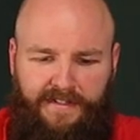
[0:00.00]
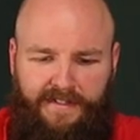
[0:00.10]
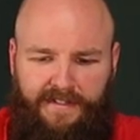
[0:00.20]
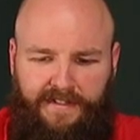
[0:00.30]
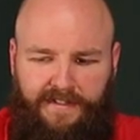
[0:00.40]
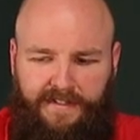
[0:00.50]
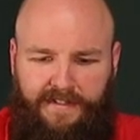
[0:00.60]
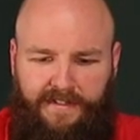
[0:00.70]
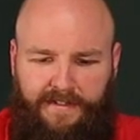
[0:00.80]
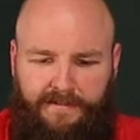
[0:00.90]

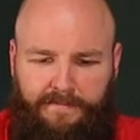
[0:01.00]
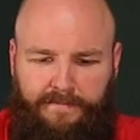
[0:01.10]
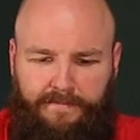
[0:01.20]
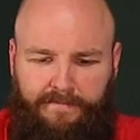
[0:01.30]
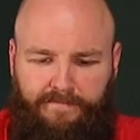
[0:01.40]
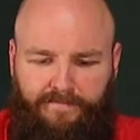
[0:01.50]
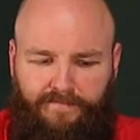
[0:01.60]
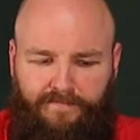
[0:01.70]
No one is speaking in this clip.